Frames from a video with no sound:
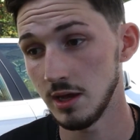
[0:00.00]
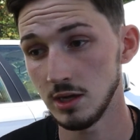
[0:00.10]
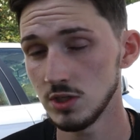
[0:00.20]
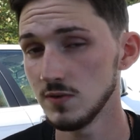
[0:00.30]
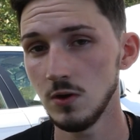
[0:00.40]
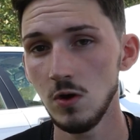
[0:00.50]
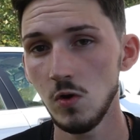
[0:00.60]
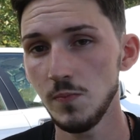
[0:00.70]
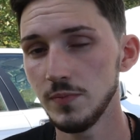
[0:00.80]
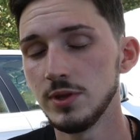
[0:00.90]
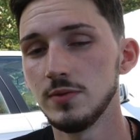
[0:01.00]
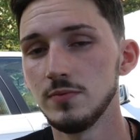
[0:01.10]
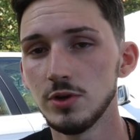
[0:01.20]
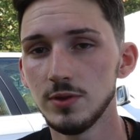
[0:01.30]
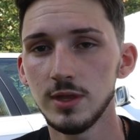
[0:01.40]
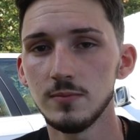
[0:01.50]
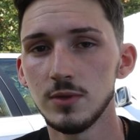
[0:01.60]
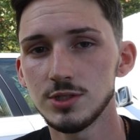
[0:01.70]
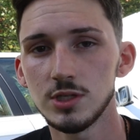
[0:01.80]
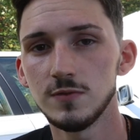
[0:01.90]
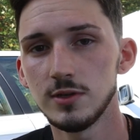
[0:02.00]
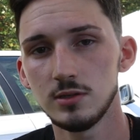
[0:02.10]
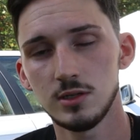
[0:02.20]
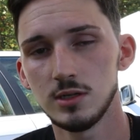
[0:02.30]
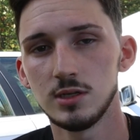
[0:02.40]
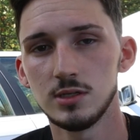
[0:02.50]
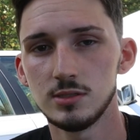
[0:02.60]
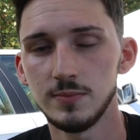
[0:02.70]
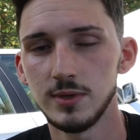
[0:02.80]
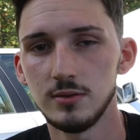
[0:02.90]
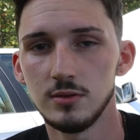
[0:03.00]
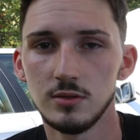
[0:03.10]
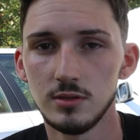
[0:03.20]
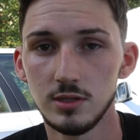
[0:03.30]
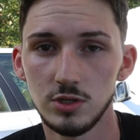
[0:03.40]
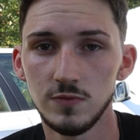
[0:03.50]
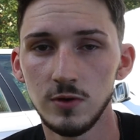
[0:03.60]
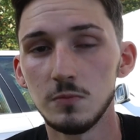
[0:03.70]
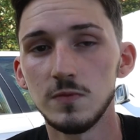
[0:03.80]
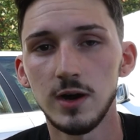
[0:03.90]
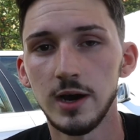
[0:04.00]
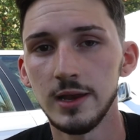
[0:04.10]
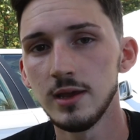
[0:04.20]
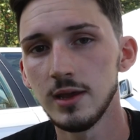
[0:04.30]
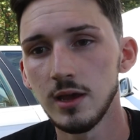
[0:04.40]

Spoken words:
drove it home, didn't really think much of it because, I mean, it drove home fine.